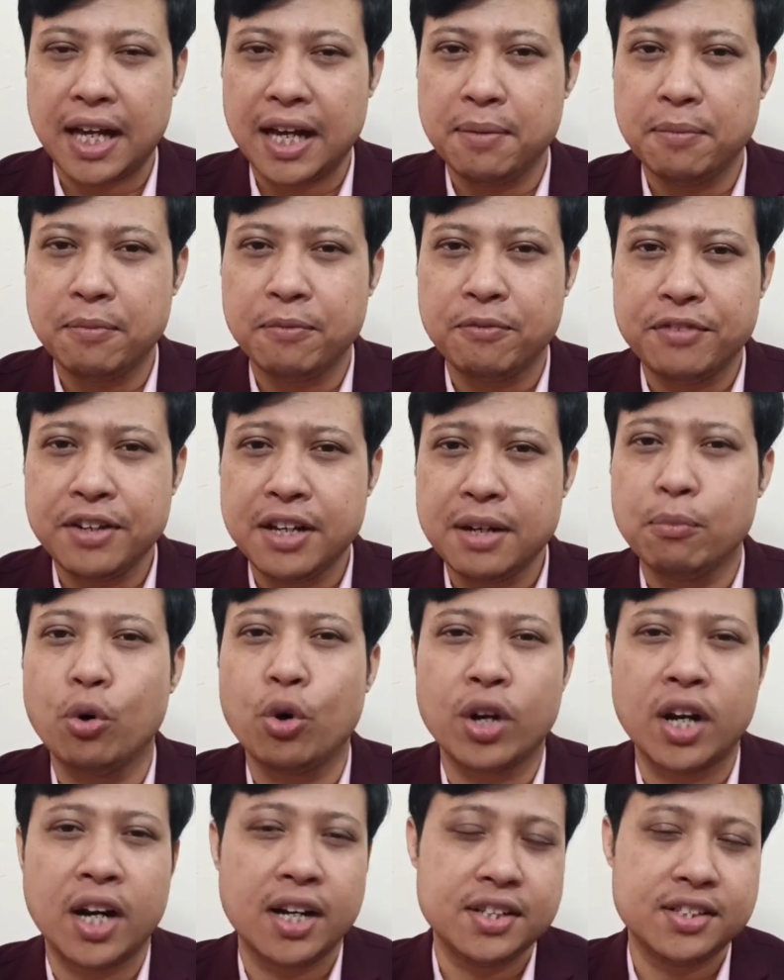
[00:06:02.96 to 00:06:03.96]
I feel
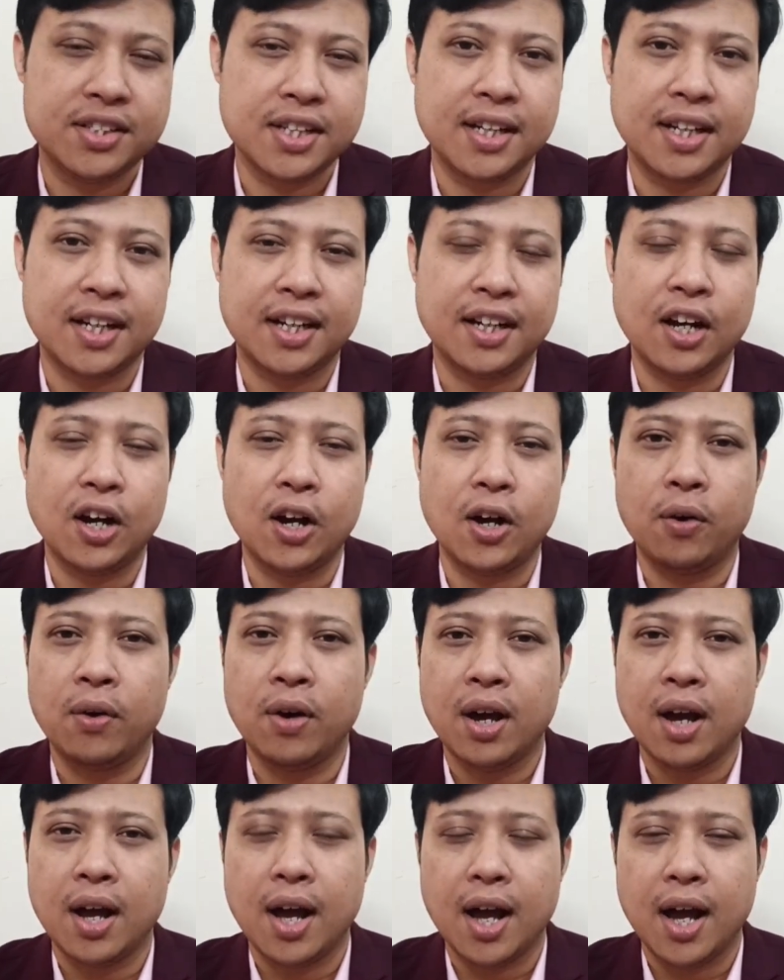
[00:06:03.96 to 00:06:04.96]
more energetic now,
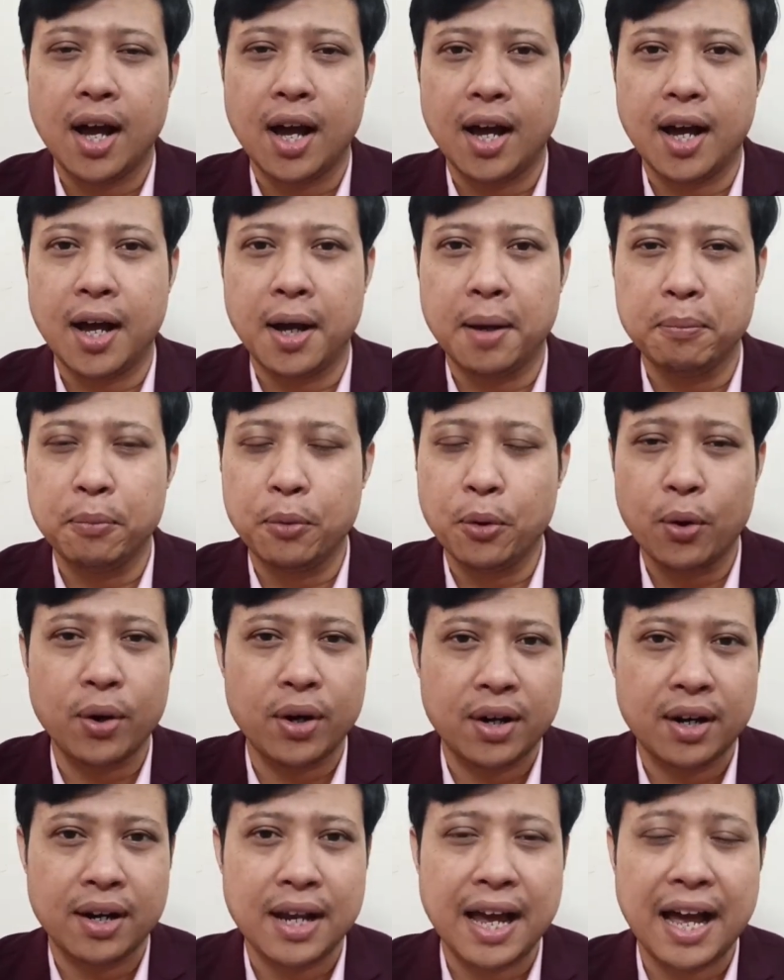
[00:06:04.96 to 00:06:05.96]

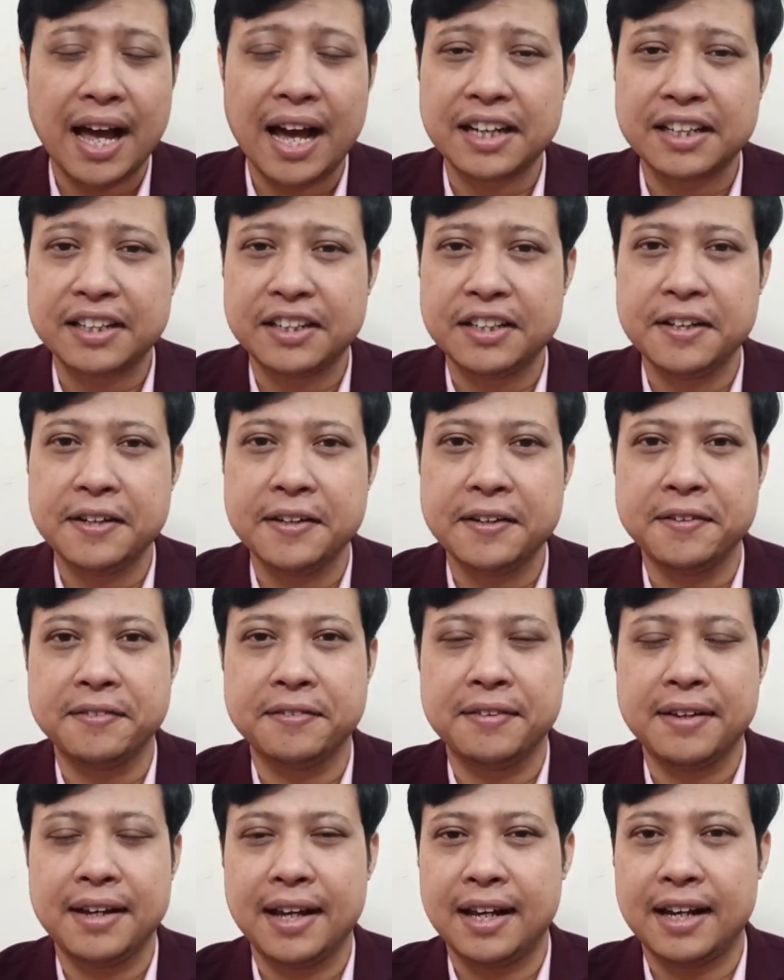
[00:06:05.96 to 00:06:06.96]
more
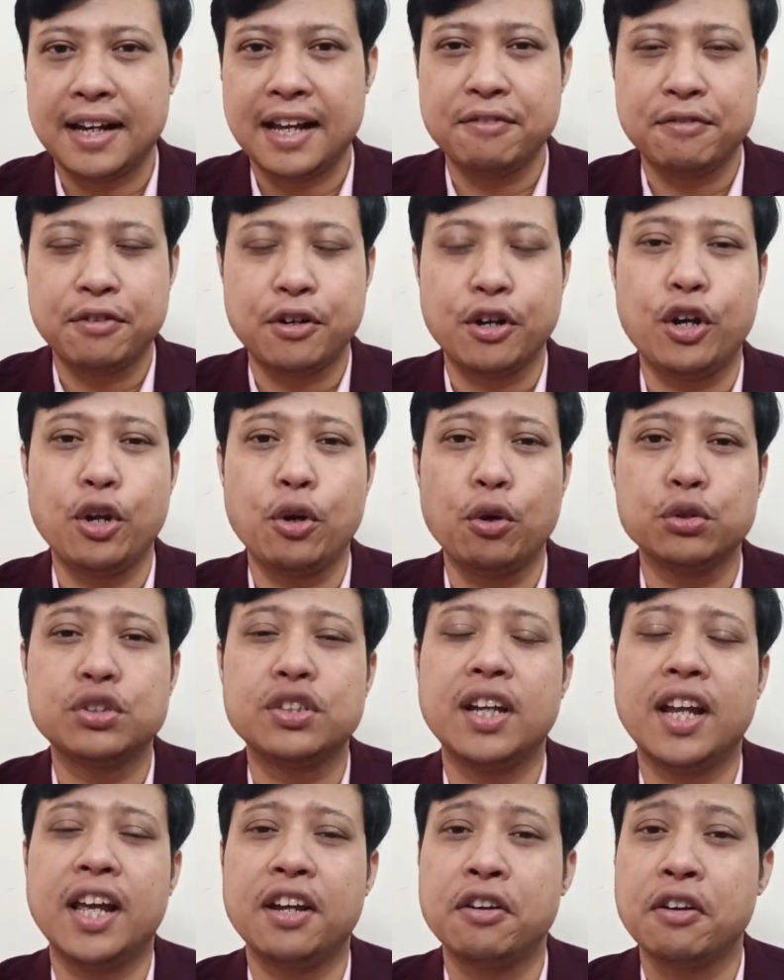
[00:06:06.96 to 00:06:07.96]
active, and I've
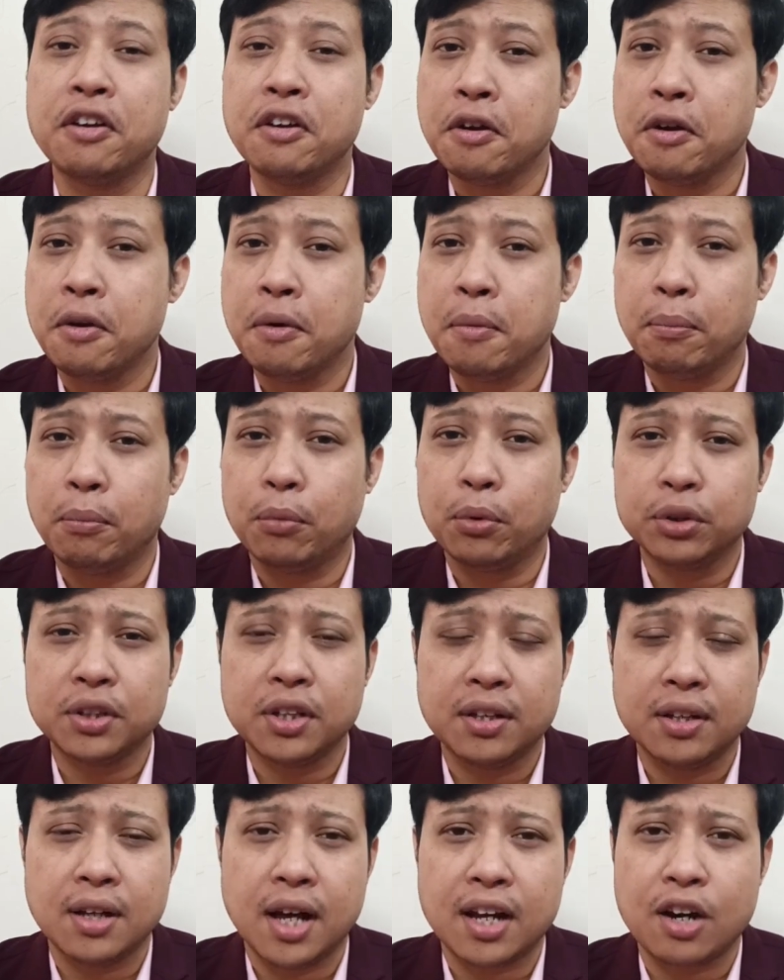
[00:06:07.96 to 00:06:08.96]
reduced like more
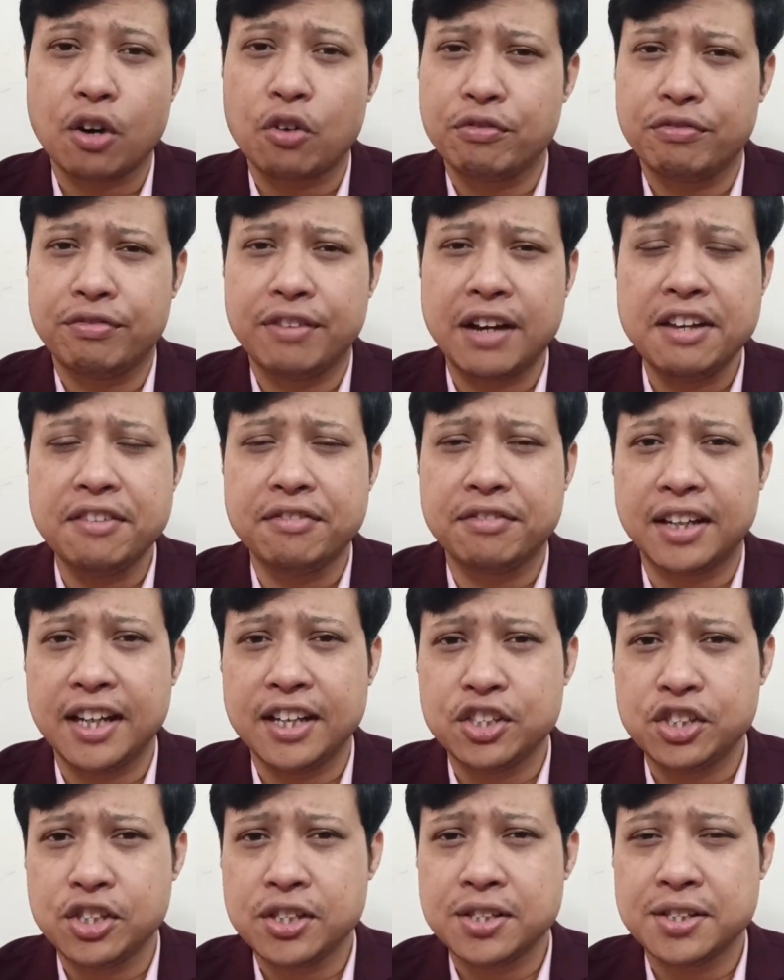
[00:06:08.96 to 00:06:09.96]
than around 5
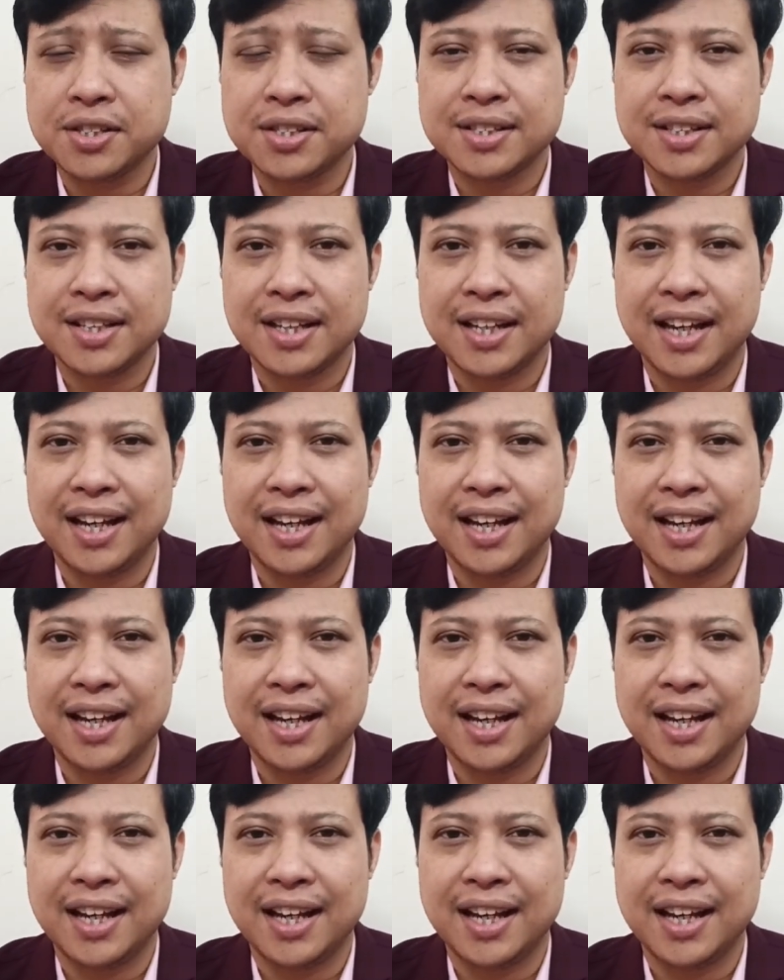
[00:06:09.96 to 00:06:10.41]
kgs